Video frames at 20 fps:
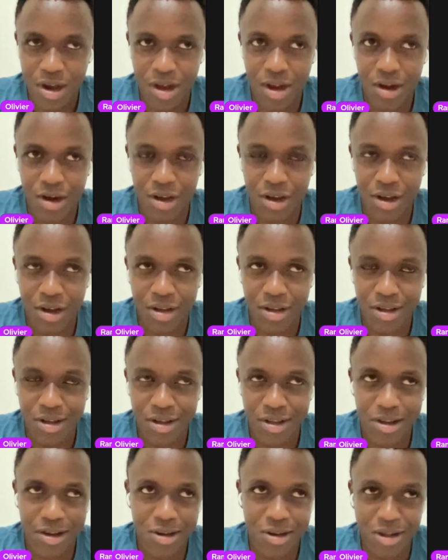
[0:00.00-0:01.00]
And
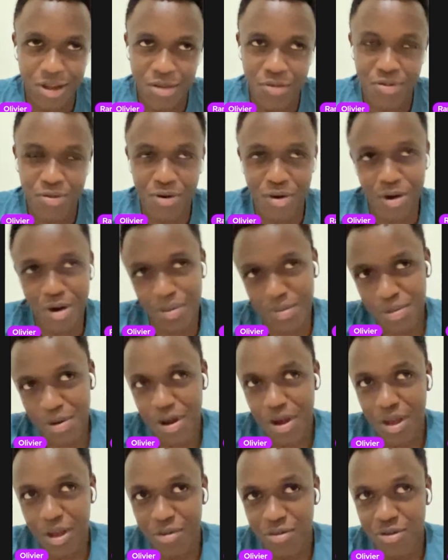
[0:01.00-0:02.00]
yeah, if you're
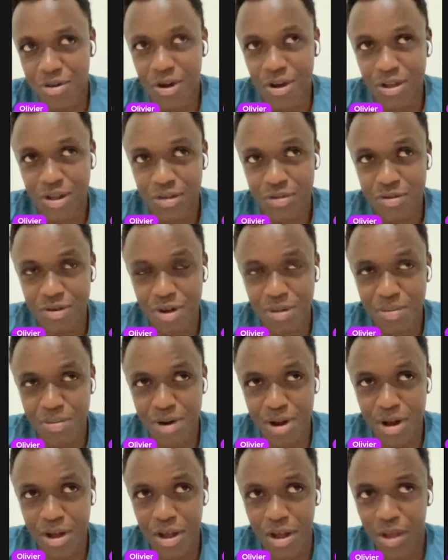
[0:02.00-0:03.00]
actively
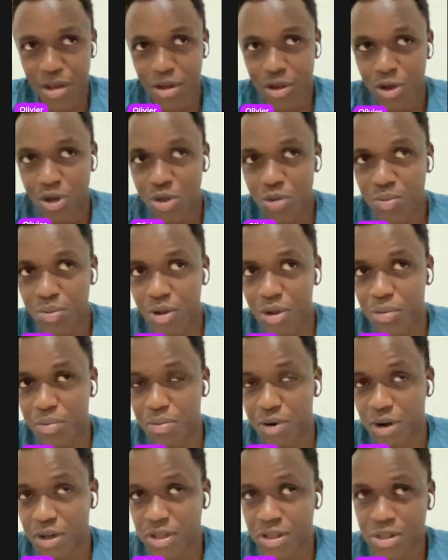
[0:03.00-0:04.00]
applying, you should be
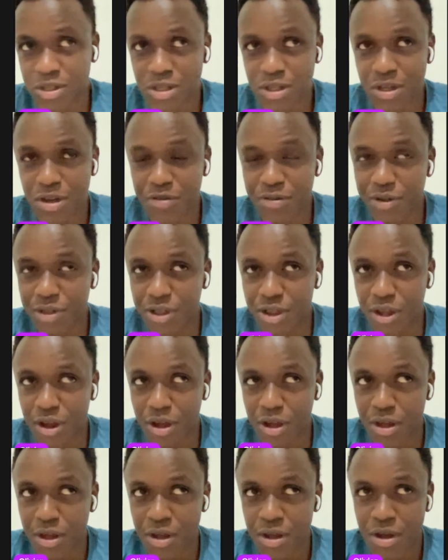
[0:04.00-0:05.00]
practicing every
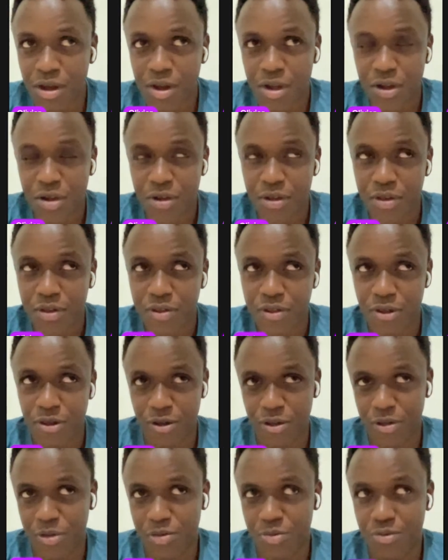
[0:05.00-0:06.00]
day. This
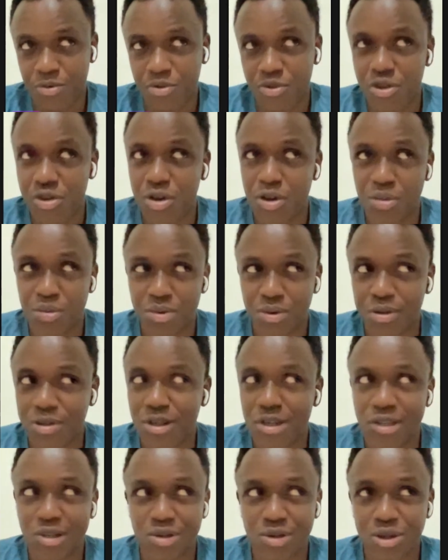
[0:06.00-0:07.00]
is very
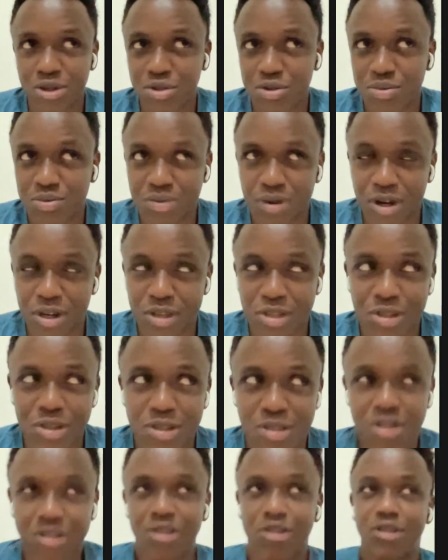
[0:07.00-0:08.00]
important. You need to
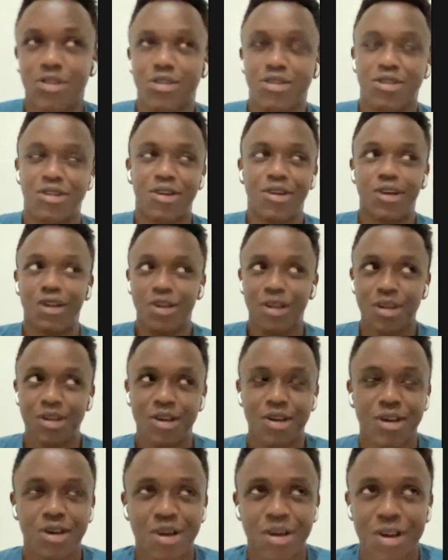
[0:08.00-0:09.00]
practice. This is
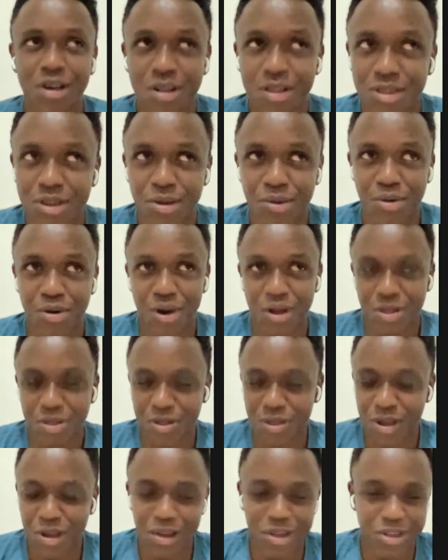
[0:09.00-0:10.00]
the only
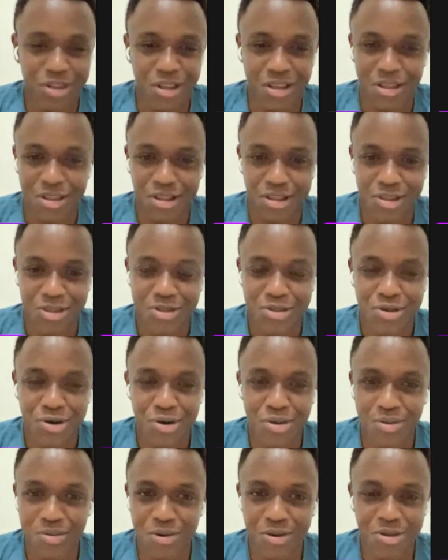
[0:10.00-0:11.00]
thing they test
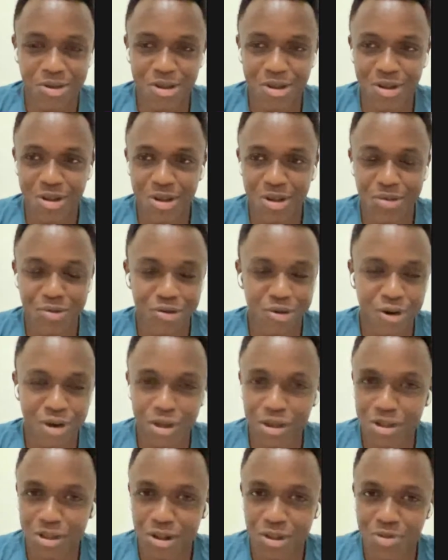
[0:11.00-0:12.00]
on, basically,
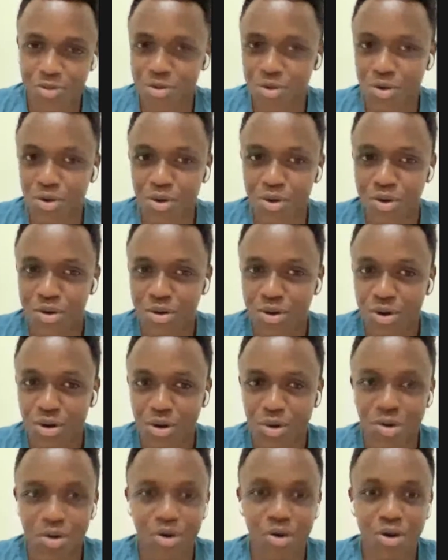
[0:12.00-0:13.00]
for interns
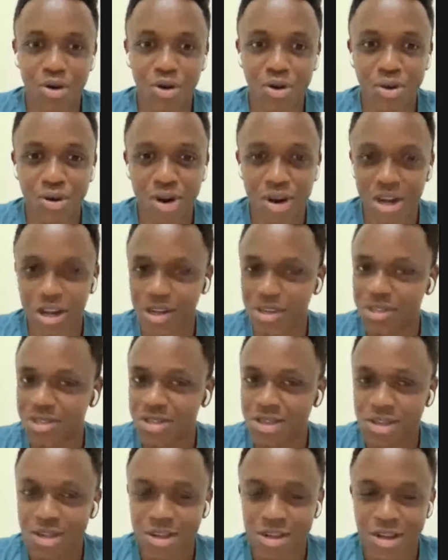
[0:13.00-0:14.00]
or new
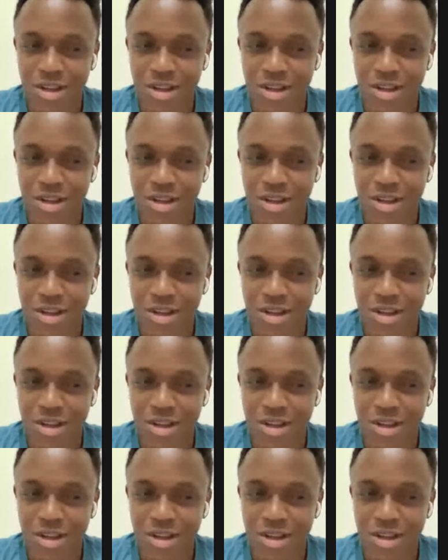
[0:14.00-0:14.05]
hires.